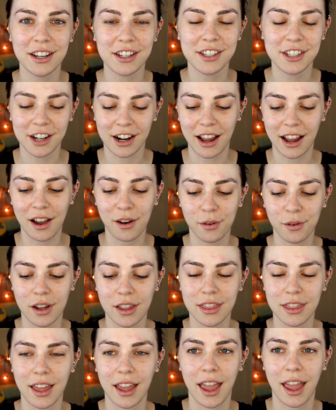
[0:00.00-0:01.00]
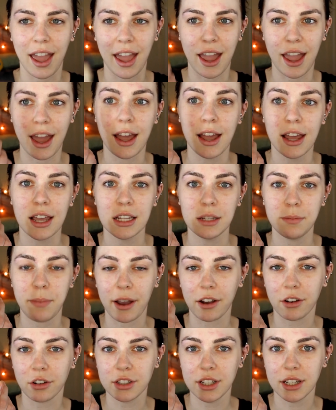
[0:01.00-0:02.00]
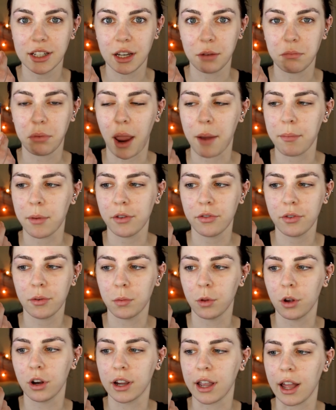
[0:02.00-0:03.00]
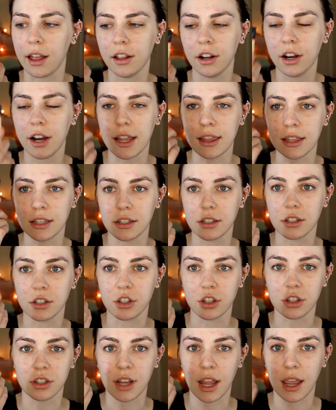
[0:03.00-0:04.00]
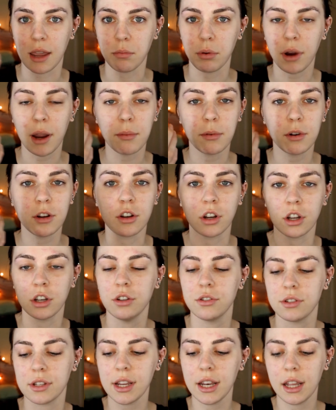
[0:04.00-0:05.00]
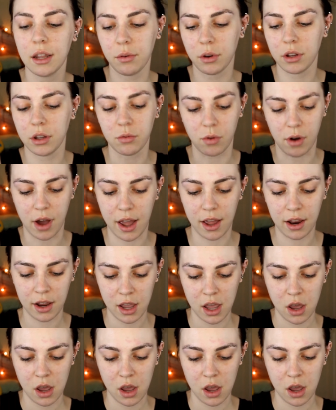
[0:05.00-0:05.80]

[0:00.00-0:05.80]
to start out with a spackle tinted primer from Laura Geller, and this is just a primer. You can use any one you want.